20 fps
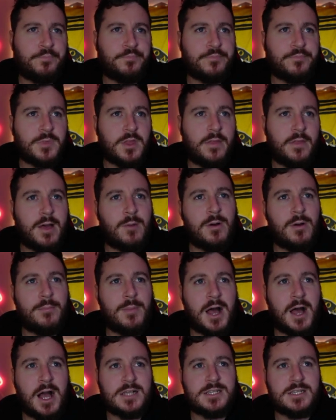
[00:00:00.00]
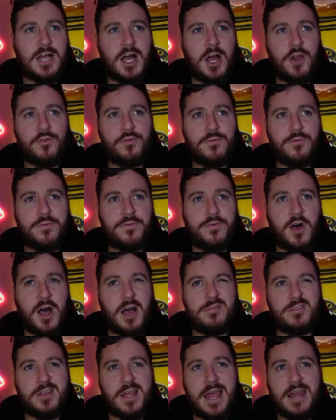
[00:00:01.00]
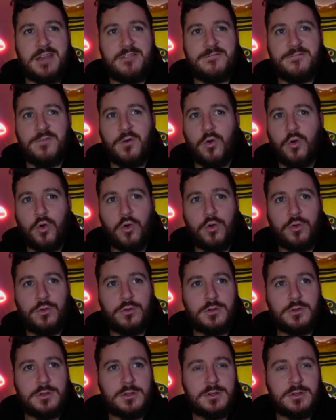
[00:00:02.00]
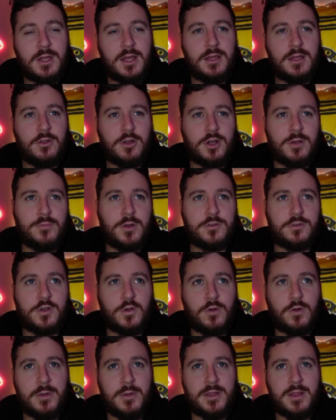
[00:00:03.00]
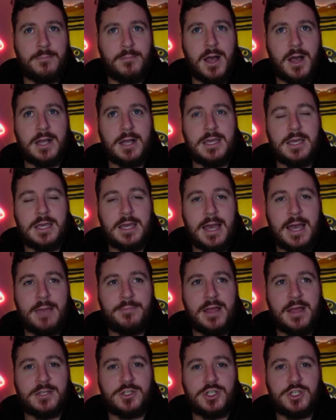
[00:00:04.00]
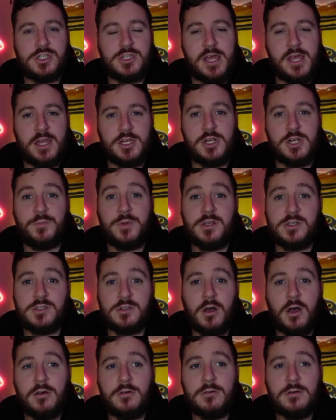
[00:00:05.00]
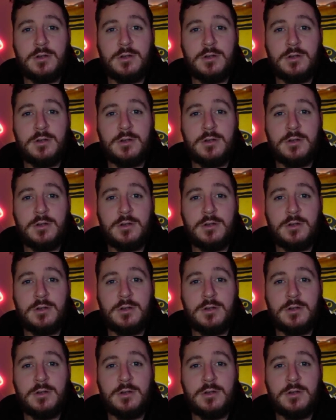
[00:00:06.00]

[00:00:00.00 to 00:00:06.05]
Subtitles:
They won marks 105 to 84. Look, I'm not too worried about the marking game. That's just their chipping style.